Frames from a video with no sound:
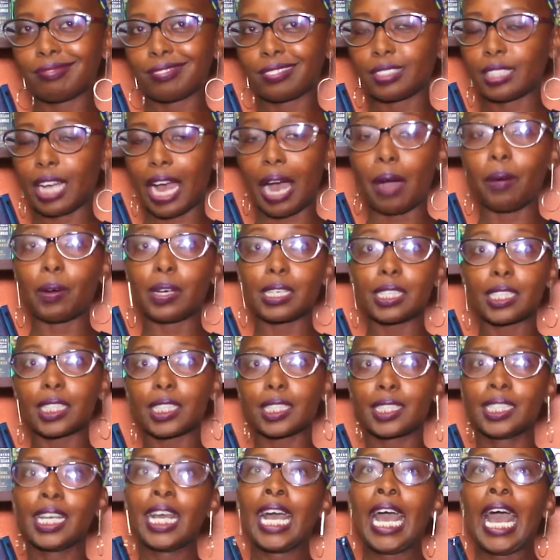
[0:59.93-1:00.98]
hours,
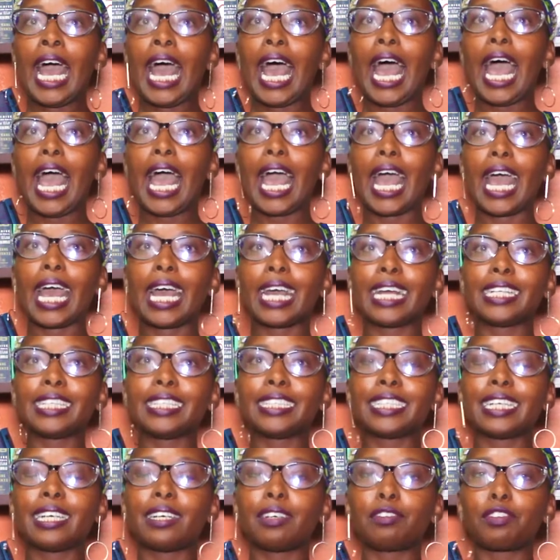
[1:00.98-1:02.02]
and
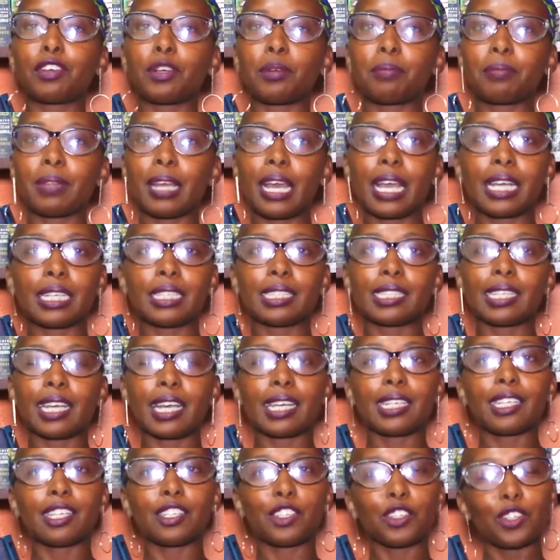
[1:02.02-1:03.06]
from there I
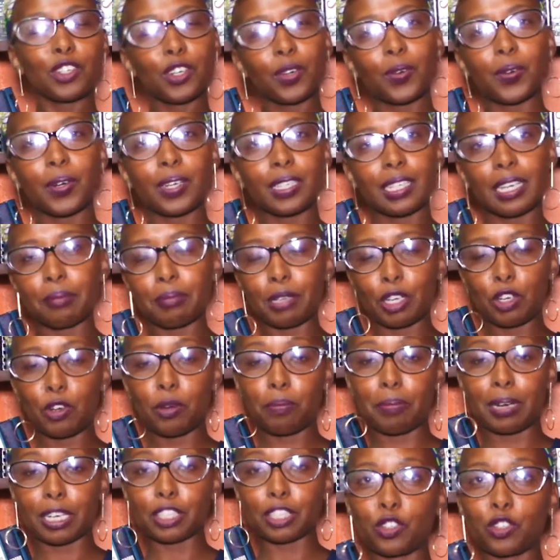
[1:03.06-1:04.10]
decided, you know what, let me go
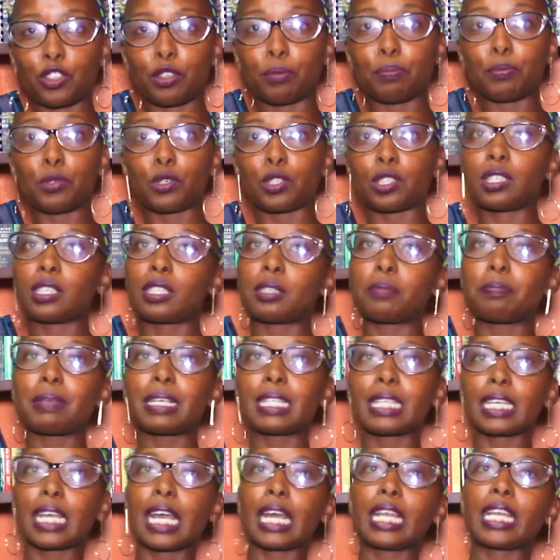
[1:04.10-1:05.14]
back books. It's
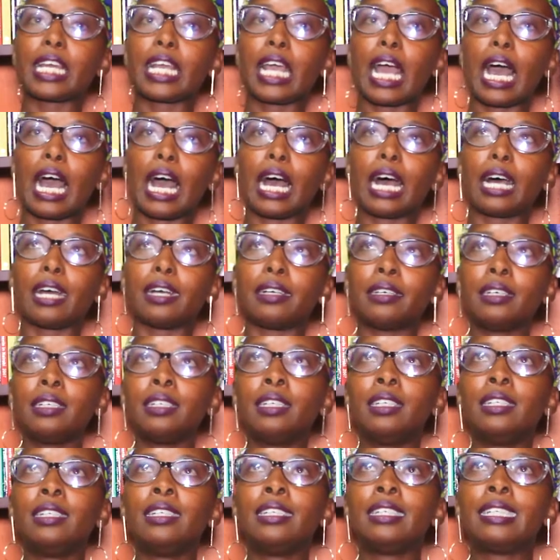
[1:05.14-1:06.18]
basically a
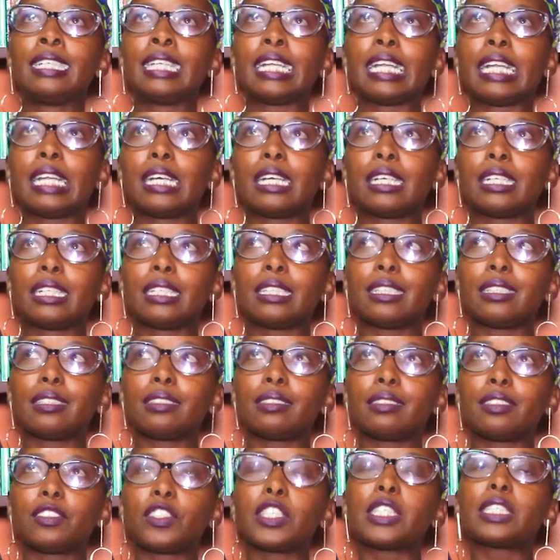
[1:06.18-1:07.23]

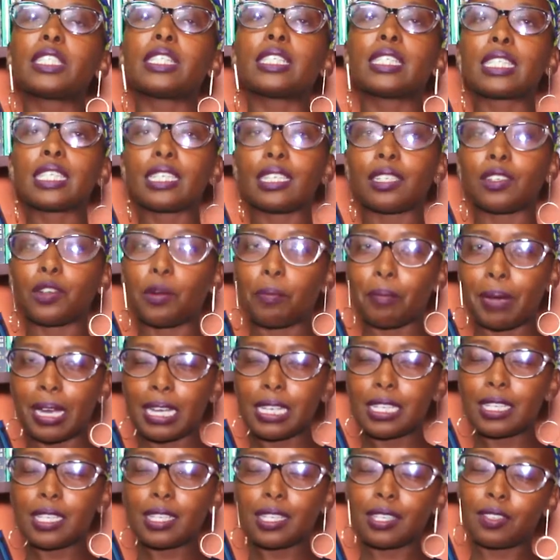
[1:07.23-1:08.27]
Regency
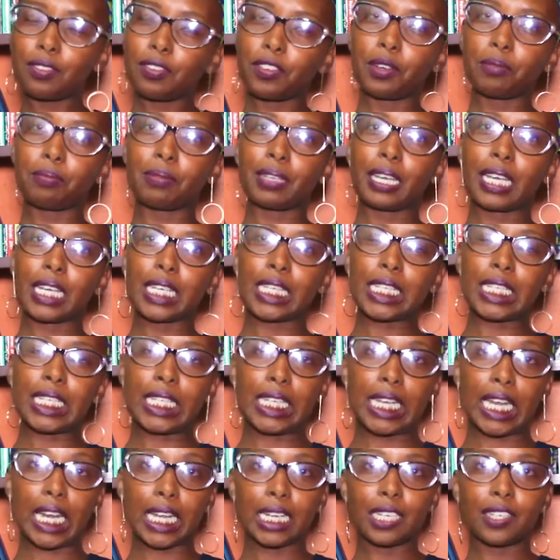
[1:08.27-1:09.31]
romance from the
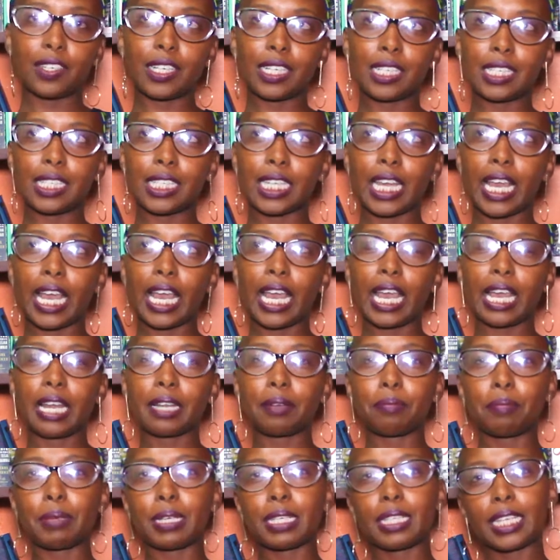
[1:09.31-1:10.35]
1800s, and
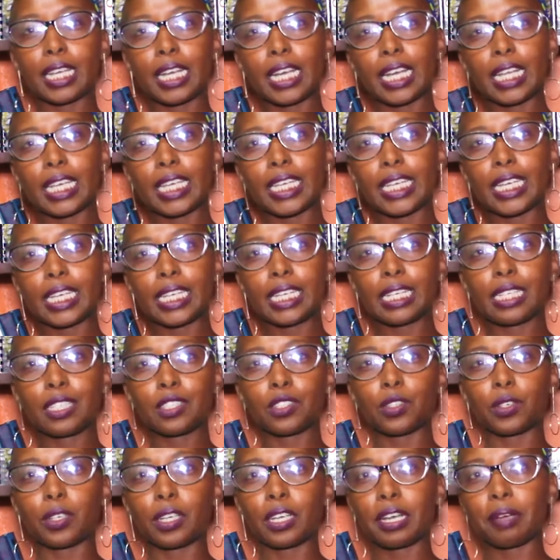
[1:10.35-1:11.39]
basically
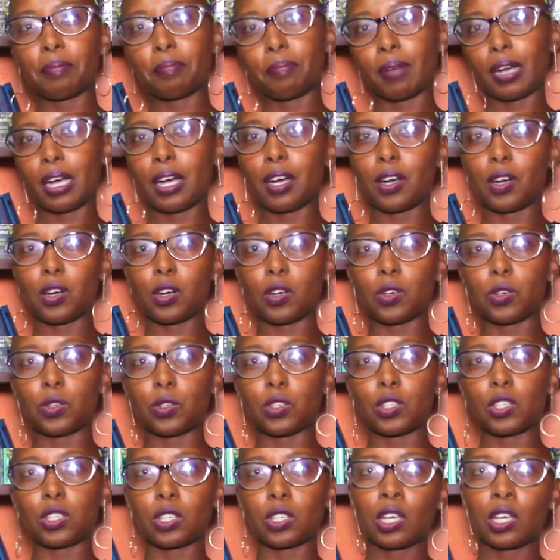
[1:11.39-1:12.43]
talking about
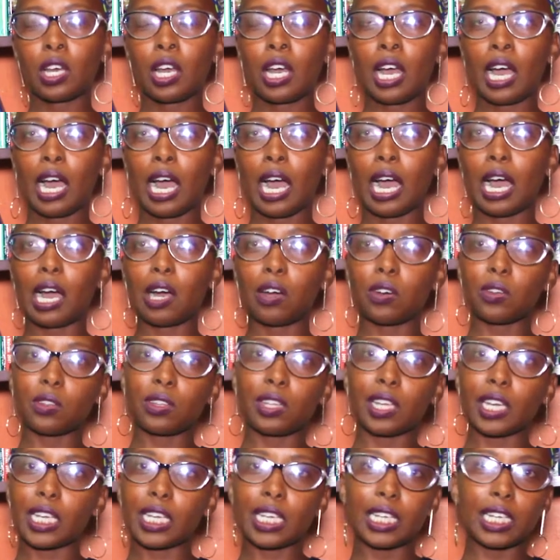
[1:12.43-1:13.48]
how the
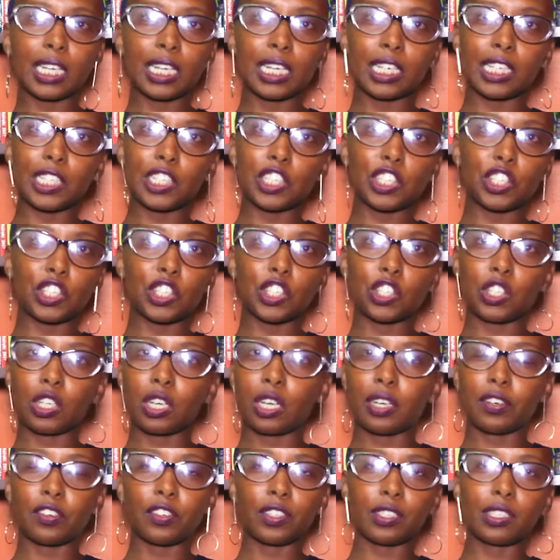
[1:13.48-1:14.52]
English
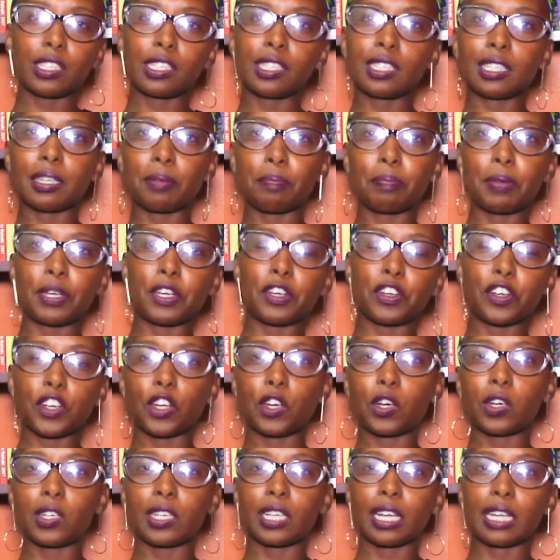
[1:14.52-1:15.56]
Regency
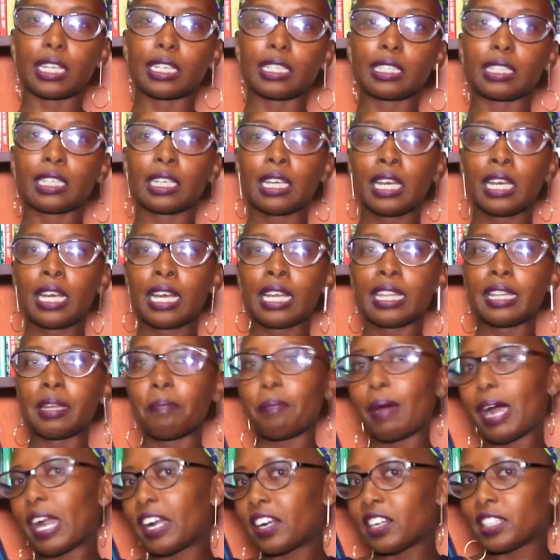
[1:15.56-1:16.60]
period and the
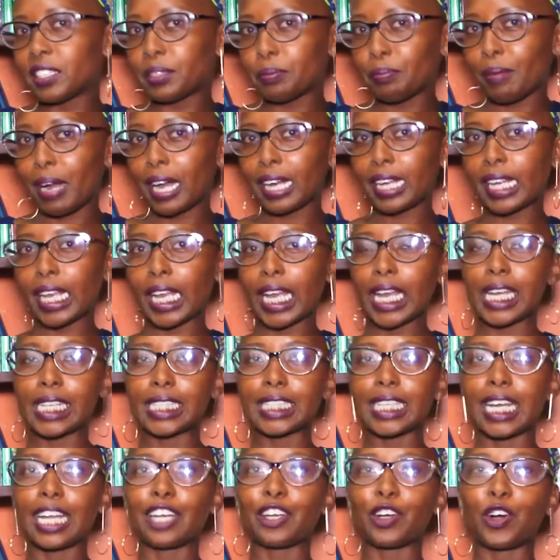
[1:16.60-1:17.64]
marriage market
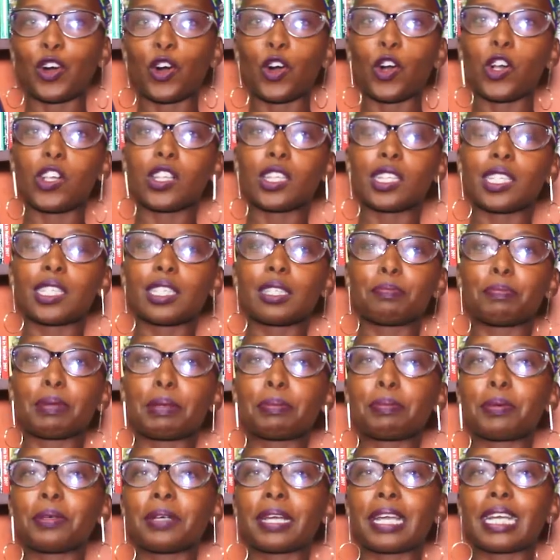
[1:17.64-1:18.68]
and all these people
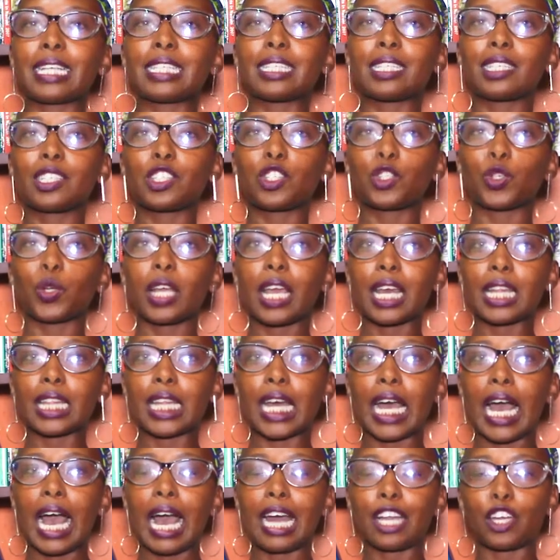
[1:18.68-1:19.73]
getting together
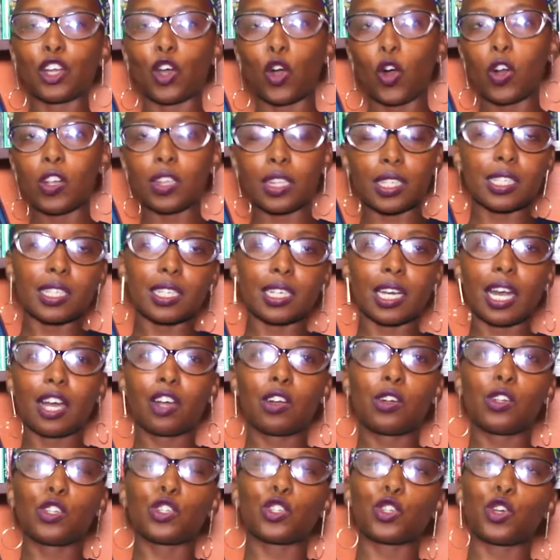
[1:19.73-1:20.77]
and all the
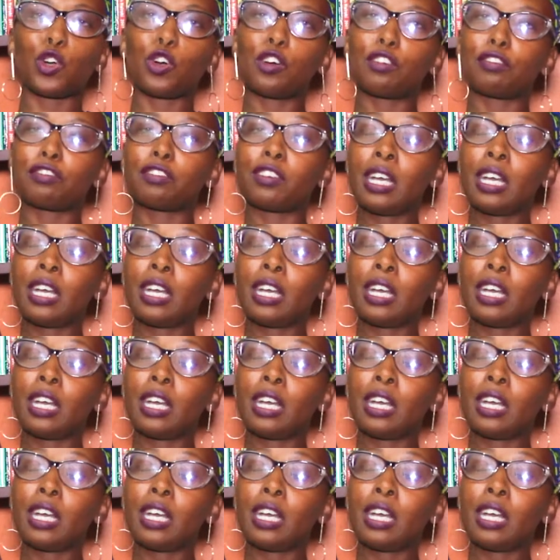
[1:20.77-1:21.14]
struggles of